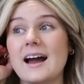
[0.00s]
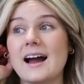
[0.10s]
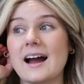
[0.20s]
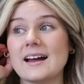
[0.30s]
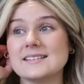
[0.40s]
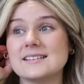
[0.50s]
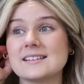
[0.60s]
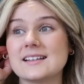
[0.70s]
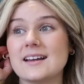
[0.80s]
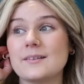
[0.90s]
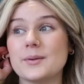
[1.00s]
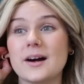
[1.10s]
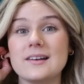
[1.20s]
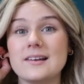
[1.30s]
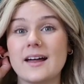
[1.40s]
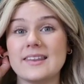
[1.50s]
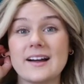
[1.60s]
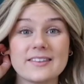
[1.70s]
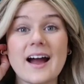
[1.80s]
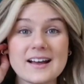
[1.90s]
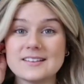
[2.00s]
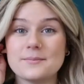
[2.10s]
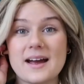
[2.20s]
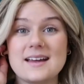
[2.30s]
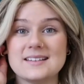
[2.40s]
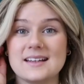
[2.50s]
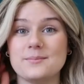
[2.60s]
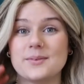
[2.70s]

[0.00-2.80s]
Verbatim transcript: and But, and like that is amazing,